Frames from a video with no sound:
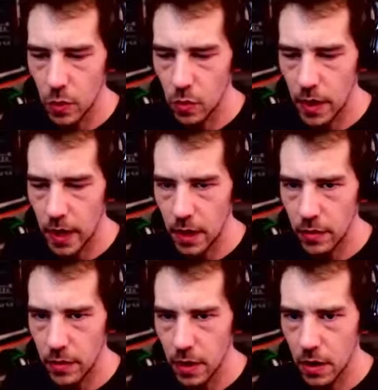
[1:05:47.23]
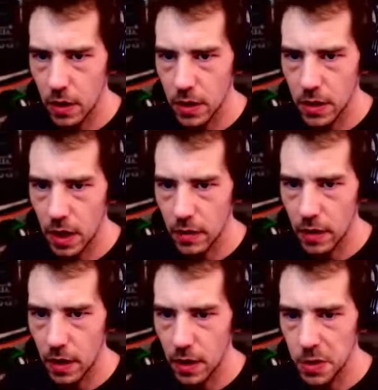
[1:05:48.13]
rank the content
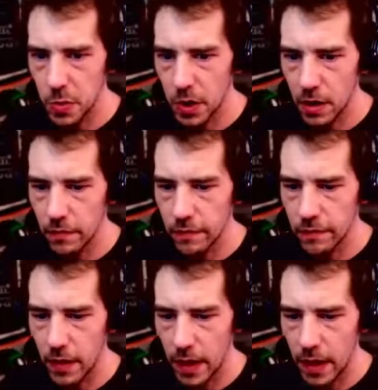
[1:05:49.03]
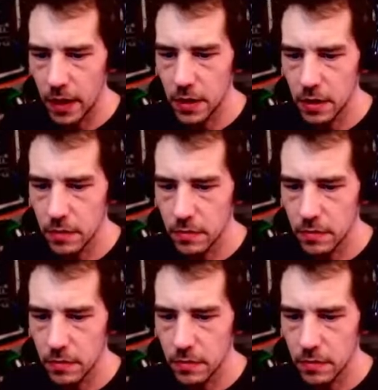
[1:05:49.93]
that is being flagged.